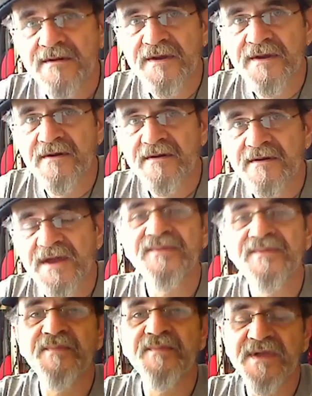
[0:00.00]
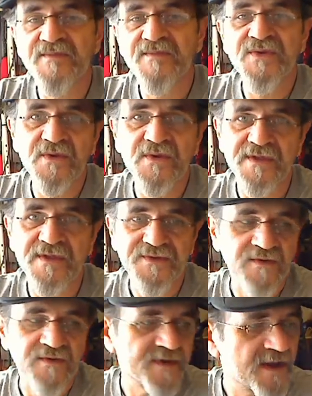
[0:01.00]
And if you play a musical
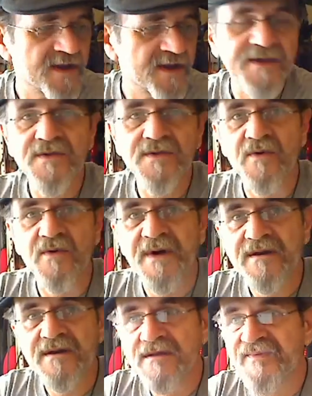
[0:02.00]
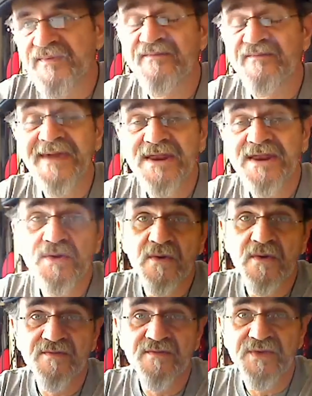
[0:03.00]
instrument, I'd like to know about it. If you've made
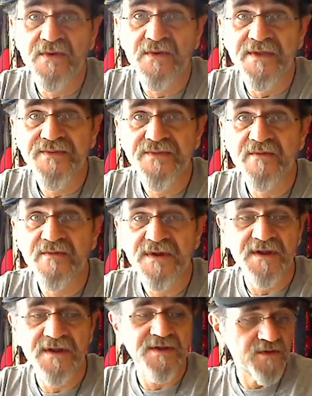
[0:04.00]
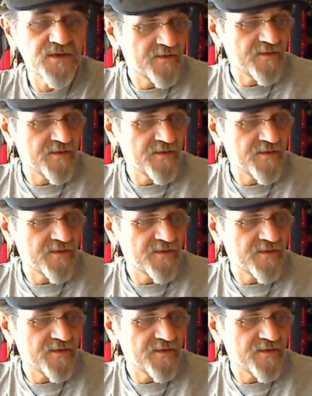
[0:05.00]
your own musical instrument, I'd like to know